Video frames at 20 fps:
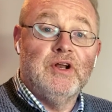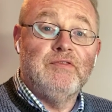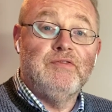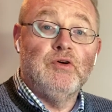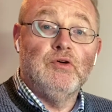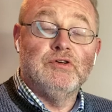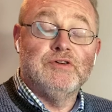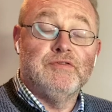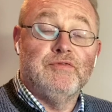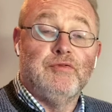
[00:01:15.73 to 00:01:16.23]
If you
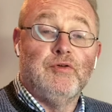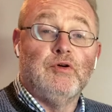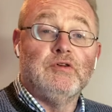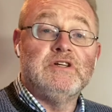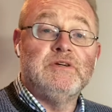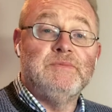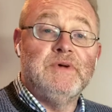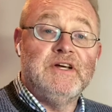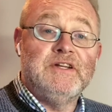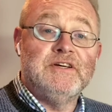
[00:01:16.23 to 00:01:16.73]
go to
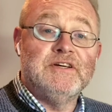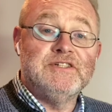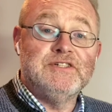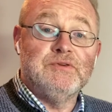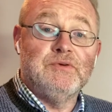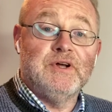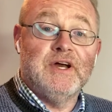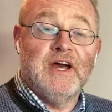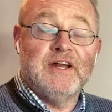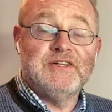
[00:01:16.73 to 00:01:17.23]
40 meters,
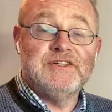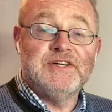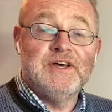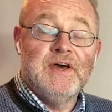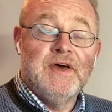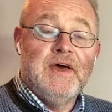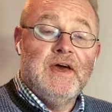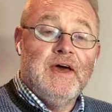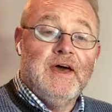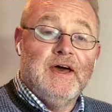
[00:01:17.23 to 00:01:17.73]
you'll get
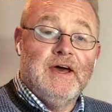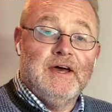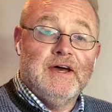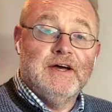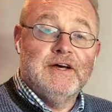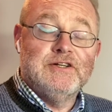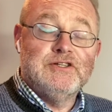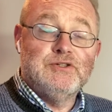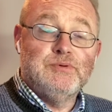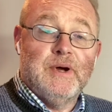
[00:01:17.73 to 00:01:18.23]

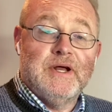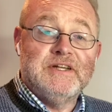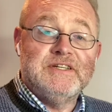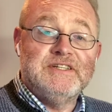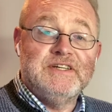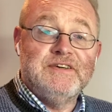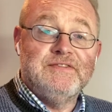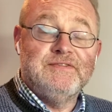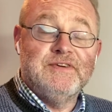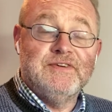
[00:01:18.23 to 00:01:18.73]
uh,
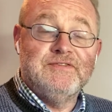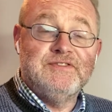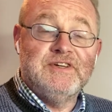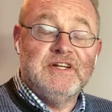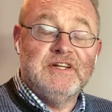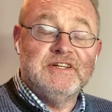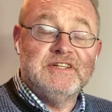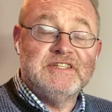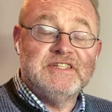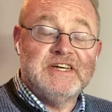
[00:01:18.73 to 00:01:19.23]
20,
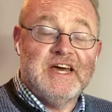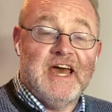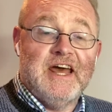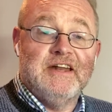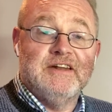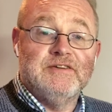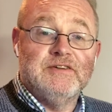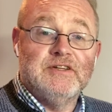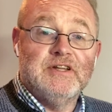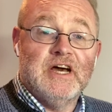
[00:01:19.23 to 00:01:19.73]
15 and
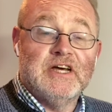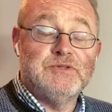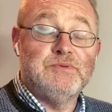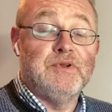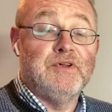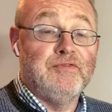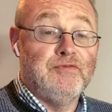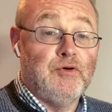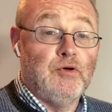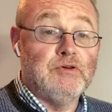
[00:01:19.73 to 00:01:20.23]
10. That's
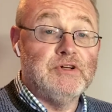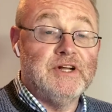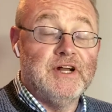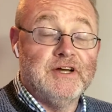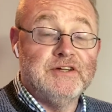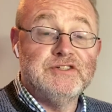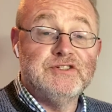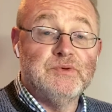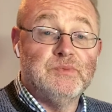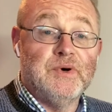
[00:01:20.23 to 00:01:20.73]
with the
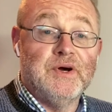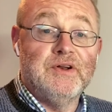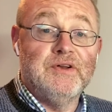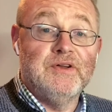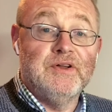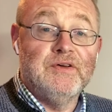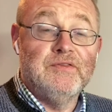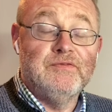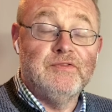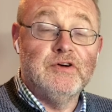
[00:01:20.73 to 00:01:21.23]
49 to
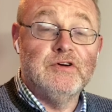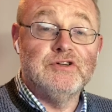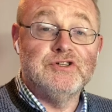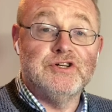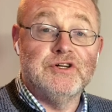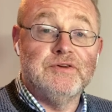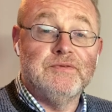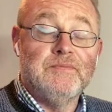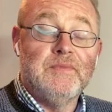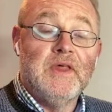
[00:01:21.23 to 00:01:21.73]
1
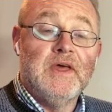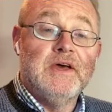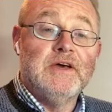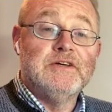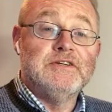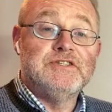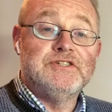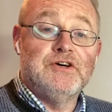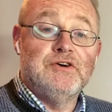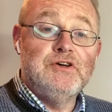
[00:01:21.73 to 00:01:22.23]
version.
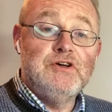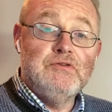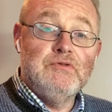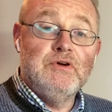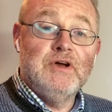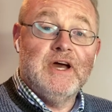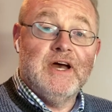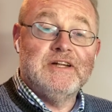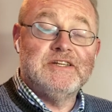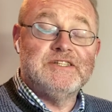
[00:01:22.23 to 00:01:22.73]
So you
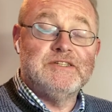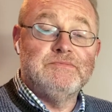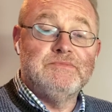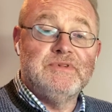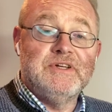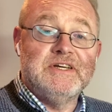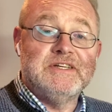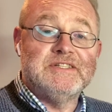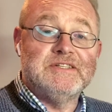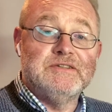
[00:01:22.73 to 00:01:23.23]
can get some
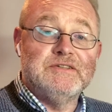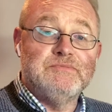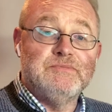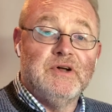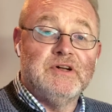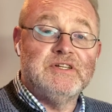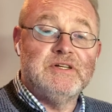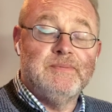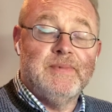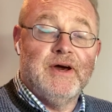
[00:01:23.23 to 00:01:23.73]
decent
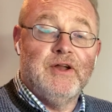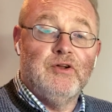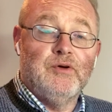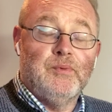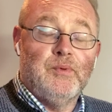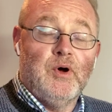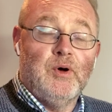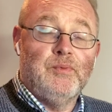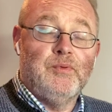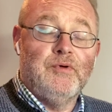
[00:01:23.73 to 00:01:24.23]
multi-band
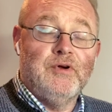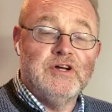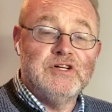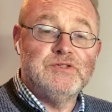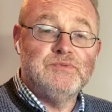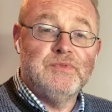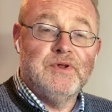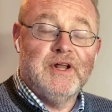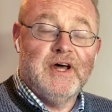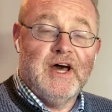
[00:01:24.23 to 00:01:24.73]
op
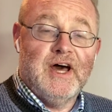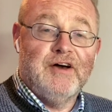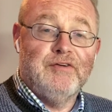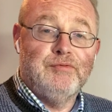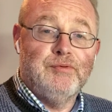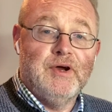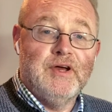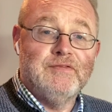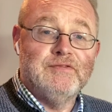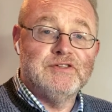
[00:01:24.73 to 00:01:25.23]
operation with a
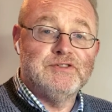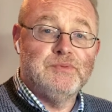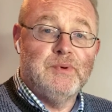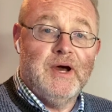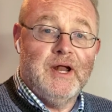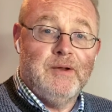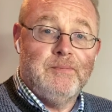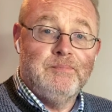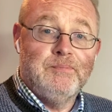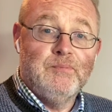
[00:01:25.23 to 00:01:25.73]
half wave as
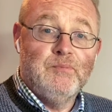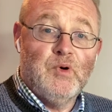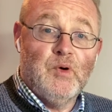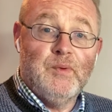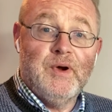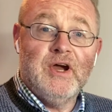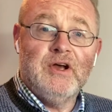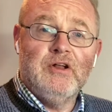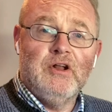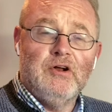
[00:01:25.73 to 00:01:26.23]
well. But
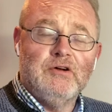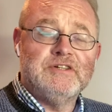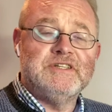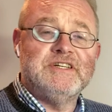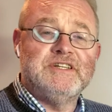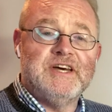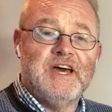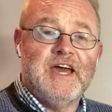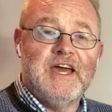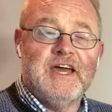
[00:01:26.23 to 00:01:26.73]
we're going to look
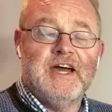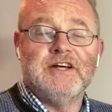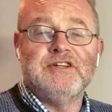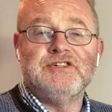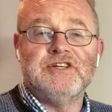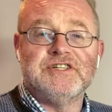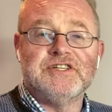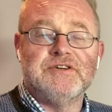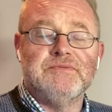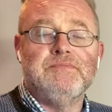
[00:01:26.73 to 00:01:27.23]
today at
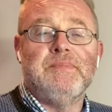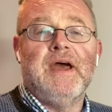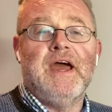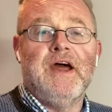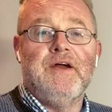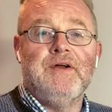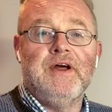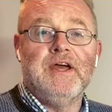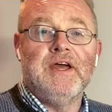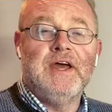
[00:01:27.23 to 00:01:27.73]
just
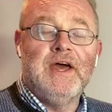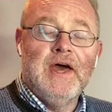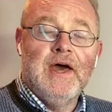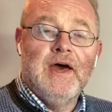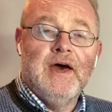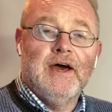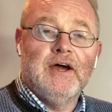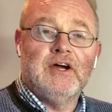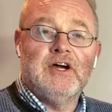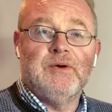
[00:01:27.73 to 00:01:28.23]
comparing
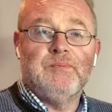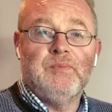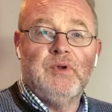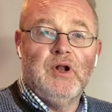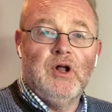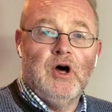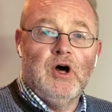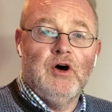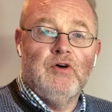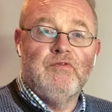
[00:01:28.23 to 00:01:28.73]
a
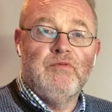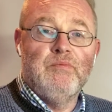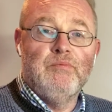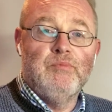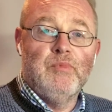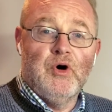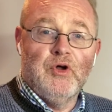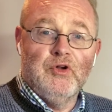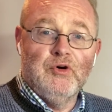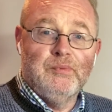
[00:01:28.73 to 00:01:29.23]
couple of
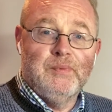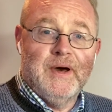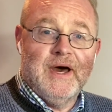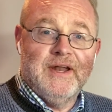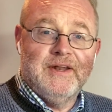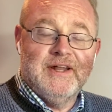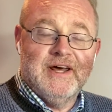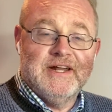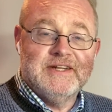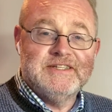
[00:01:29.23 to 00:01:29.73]

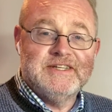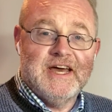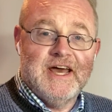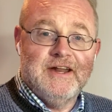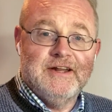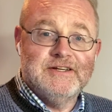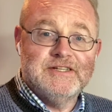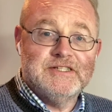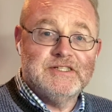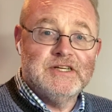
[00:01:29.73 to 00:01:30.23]
monoband
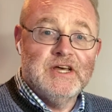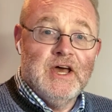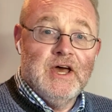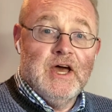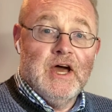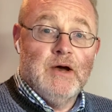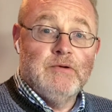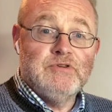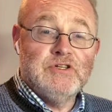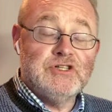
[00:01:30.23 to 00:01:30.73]
antennas.
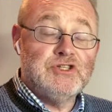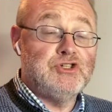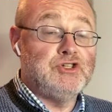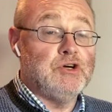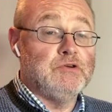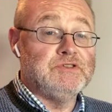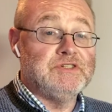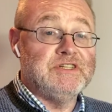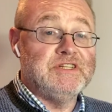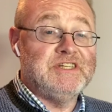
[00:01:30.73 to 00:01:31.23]
I've just
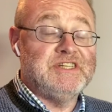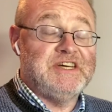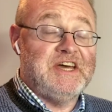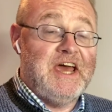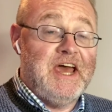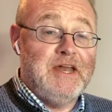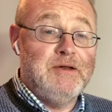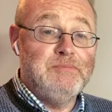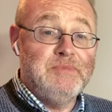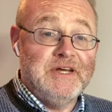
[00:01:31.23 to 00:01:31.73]
chosen
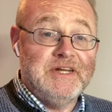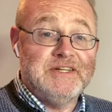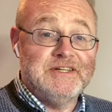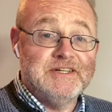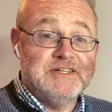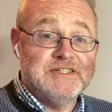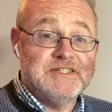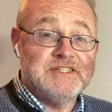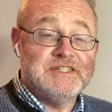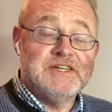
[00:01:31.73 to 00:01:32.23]
10
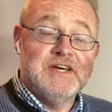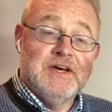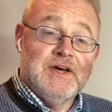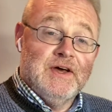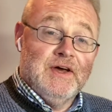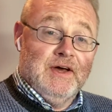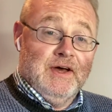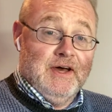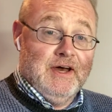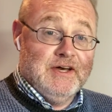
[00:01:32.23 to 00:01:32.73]
meters
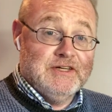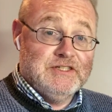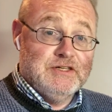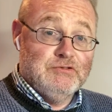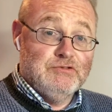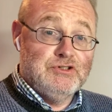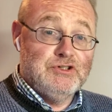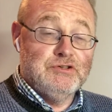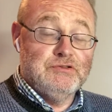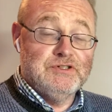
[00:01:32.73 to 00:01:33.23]
as
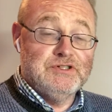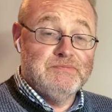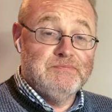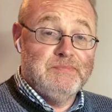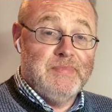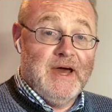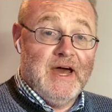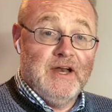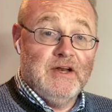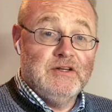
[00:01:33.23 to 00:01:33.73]
our chosen
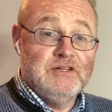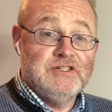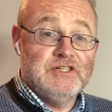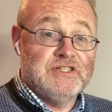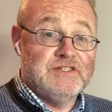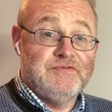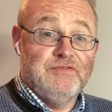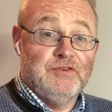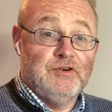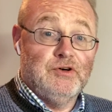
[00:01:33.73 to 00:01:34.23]
band
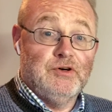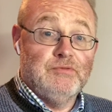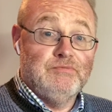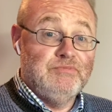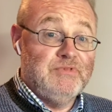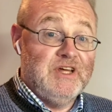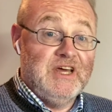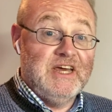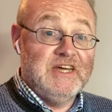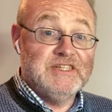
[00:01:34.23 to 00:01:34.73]
just
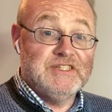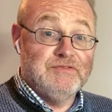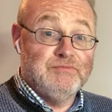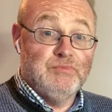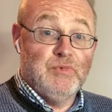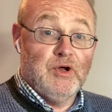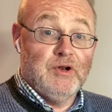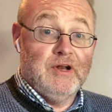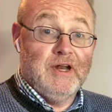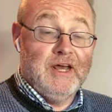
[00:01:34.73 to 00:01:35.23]
for ease of
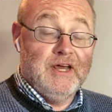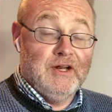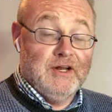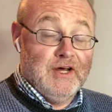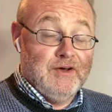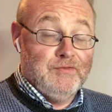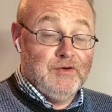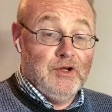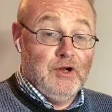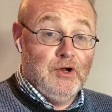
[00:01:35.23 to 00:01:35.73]
modeling and
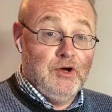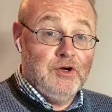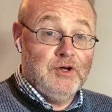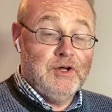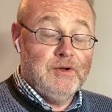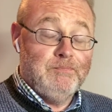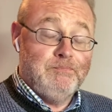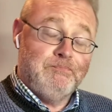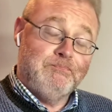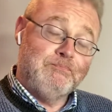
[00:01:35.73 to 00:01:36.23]
having a look.